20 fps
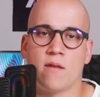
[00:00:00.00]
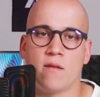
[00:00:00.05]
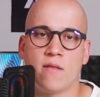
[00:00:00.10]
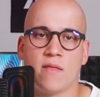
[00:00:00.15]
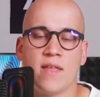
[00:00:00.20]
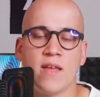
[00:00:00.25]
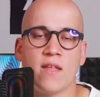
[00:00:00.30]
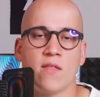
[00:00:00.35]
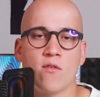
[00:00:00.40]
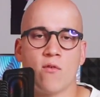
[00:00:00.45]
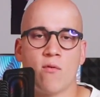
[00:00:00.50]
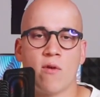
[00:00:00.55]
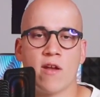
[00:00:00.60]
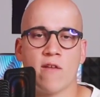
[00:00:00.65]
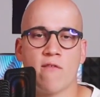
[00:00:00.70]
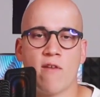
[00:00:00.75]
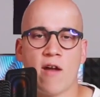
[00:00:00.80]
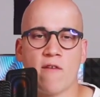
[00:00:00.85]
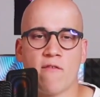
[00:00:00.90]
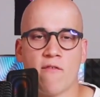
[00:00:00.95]
Then
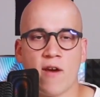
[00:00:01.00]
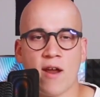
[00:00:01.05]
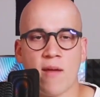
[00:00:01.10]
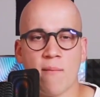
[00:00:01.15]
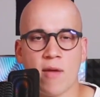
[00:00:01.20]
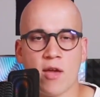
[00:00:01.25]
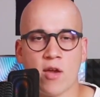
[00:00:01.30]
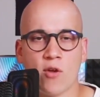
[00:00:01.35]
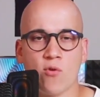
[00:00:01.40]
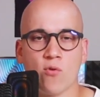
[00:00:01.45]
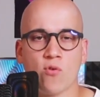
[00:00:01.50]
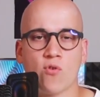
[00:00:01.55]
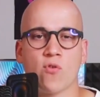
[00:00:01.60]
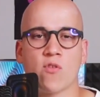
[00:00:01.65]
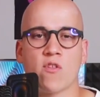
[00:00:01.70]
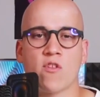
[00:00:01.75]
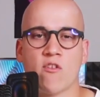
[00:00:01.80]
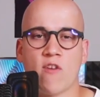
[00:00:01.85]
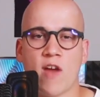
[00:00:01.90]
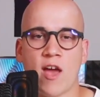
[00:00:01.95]
during wireframing you
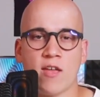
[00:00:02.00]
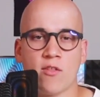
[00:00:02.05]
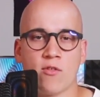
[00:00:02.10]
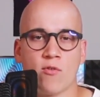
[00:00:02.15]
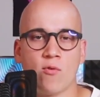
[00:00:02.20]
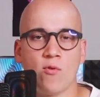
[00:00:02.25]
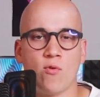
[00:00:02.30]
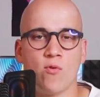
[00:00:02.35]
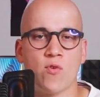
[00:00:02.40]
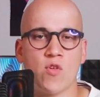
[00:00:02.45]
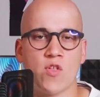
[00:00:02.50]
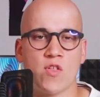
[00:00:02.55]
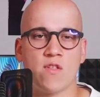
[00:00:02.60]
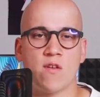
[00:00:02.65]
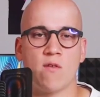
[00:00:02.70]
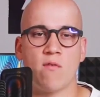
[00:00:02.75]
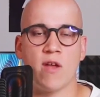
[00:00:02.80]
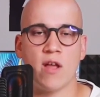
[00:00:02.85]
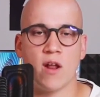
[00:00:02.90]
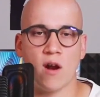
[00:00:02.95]
should try to use
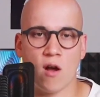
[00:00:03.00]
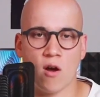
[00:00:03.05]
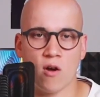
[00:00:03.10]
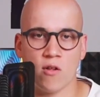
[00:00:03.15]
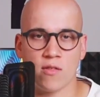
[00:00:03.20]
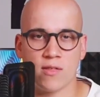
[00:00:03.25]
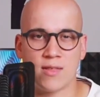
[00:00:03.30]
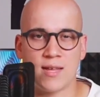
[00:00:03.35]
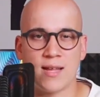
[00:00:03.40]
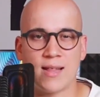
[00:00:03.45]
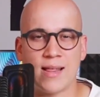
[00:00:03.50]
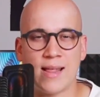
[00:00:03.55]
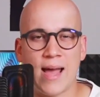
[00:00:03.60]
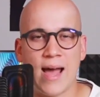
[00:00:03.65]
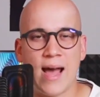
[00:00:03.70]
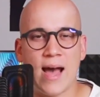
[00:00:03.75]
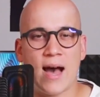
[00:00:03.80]
the real content.